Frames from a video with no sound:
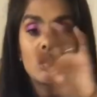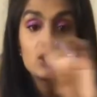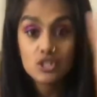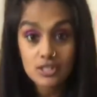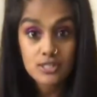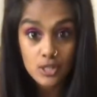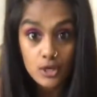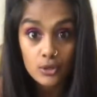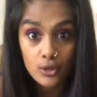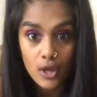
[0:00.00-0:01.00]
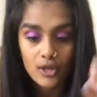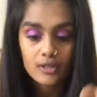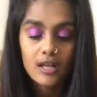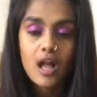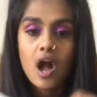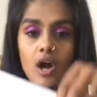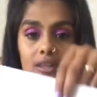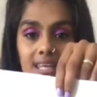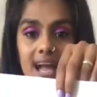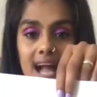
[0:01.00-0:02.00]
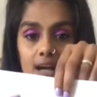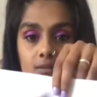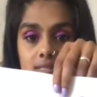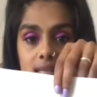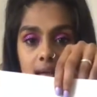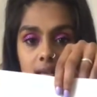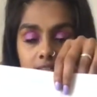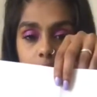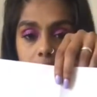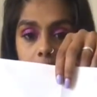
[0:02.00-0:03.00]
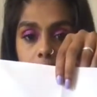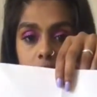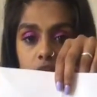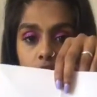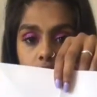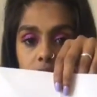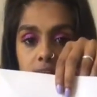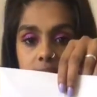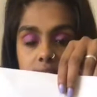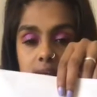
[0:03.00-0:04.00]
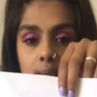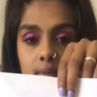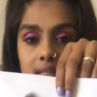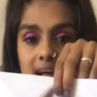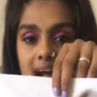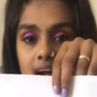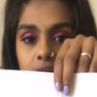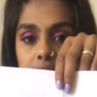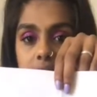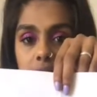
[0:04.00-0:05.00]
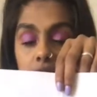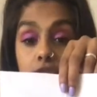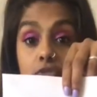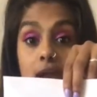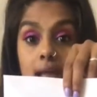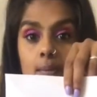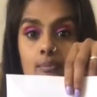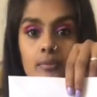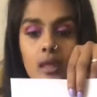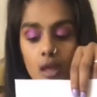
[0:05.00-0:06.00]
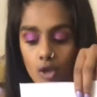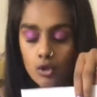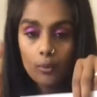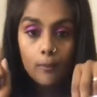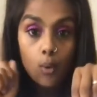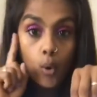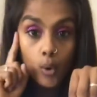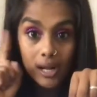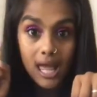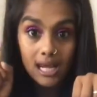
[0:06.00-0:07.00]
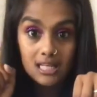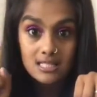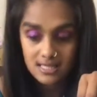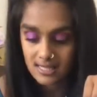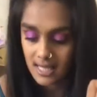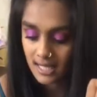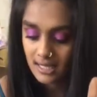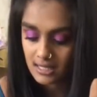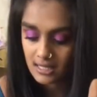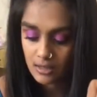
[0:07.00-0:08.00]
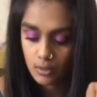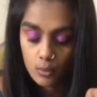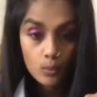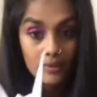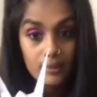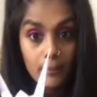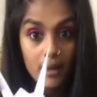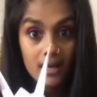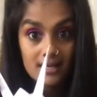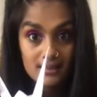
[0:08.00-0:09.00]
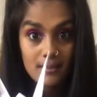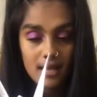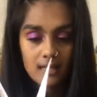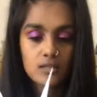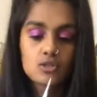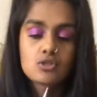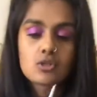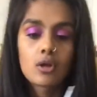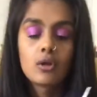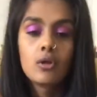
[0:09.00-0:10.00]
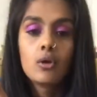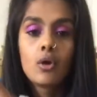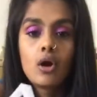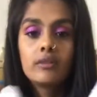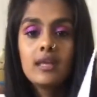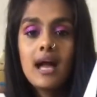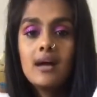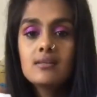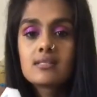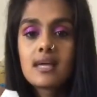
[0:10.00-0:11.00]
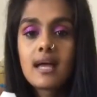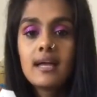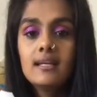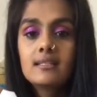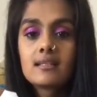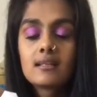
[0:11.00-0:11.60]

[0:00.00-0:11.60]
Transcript: Just so you know, on the outside of the paper, not the inside, but the outside frame, you're more likely to see it when the bird is made. So, on the outside,